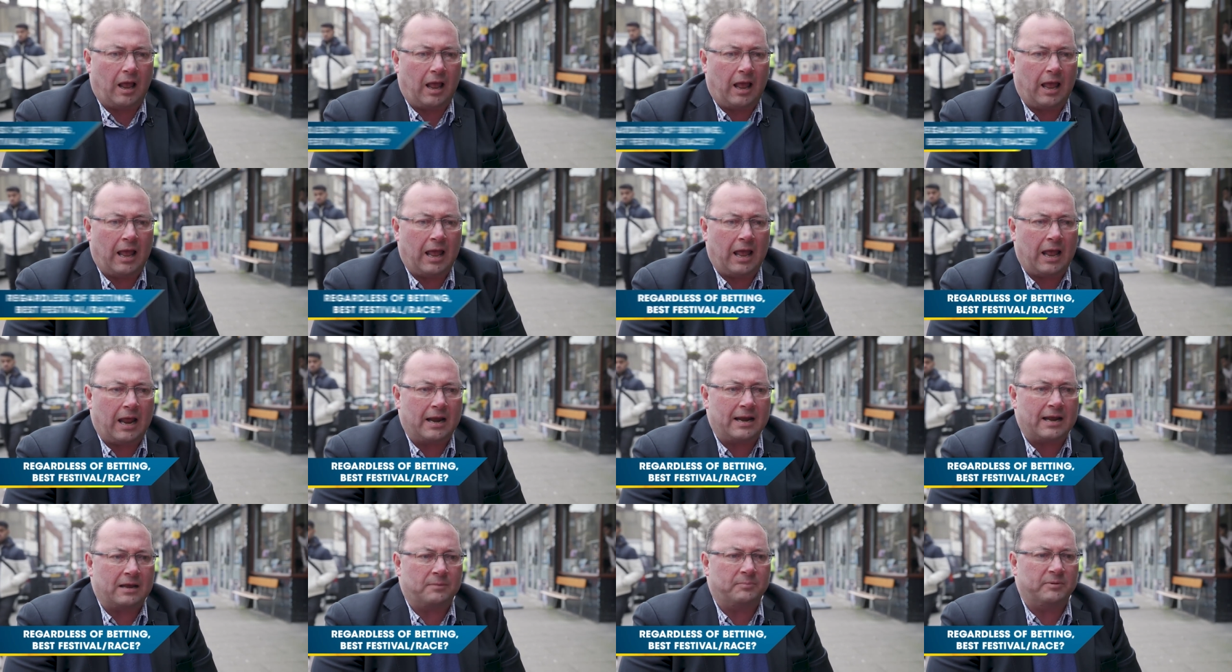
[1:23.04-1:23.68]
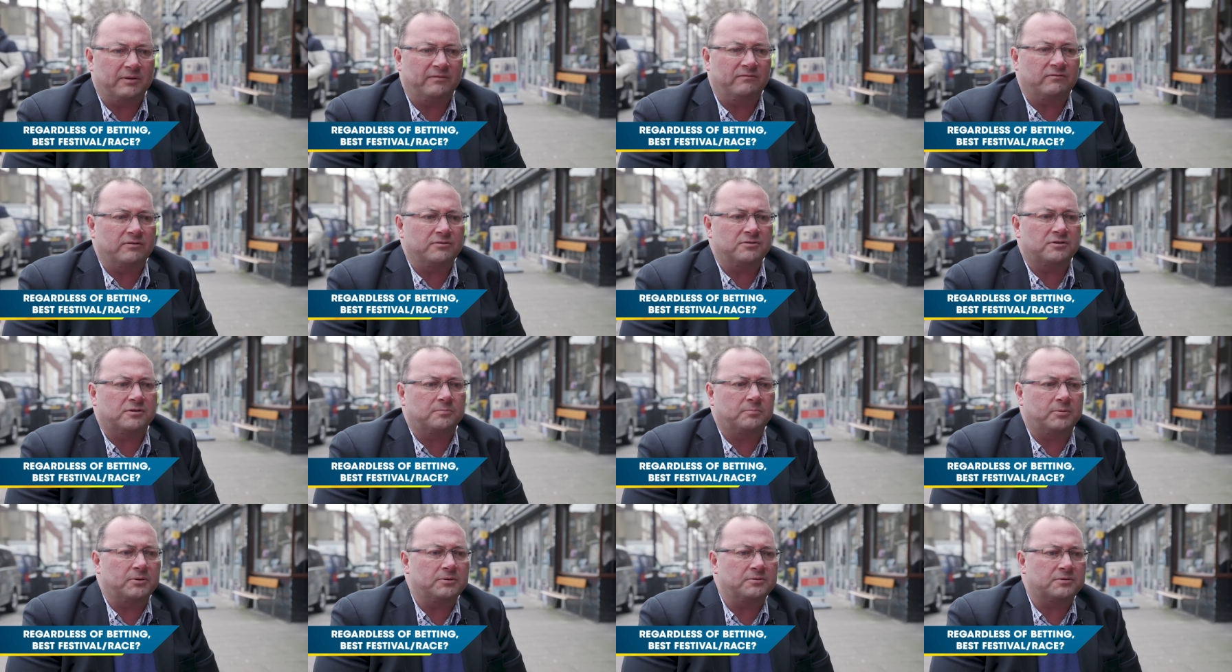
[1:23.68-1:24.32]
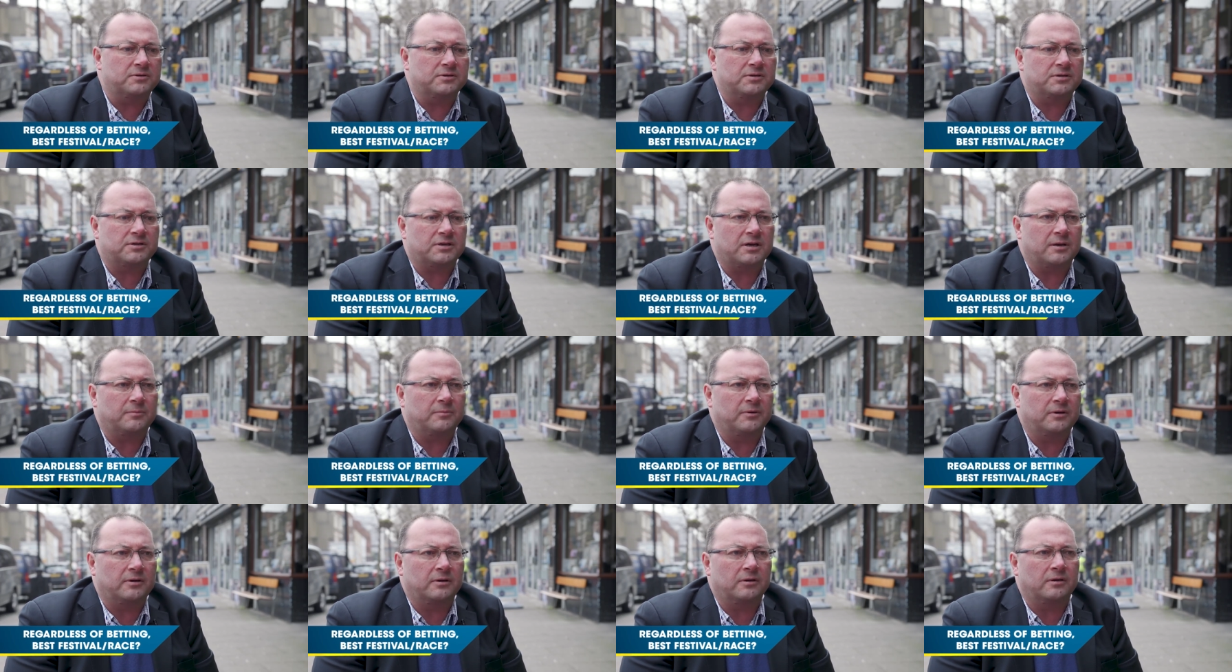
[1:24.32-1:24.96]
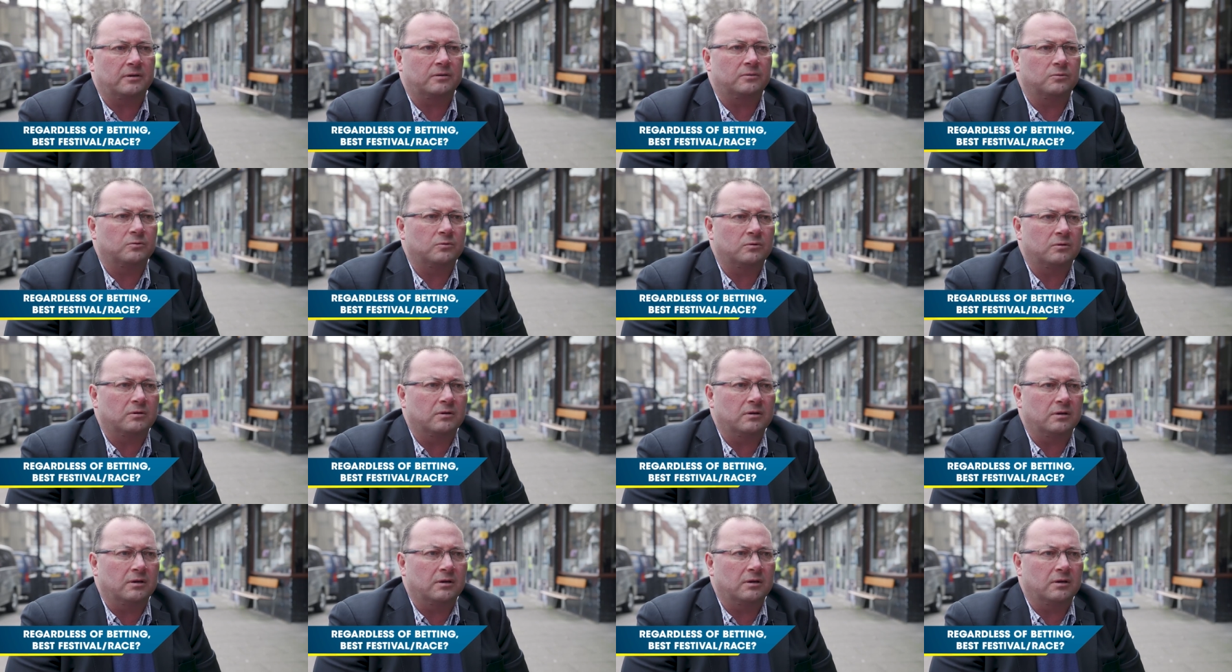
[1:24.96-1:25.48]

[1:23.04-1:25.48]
Uh, that'd be Rooster Brewster's Champion Hurdle.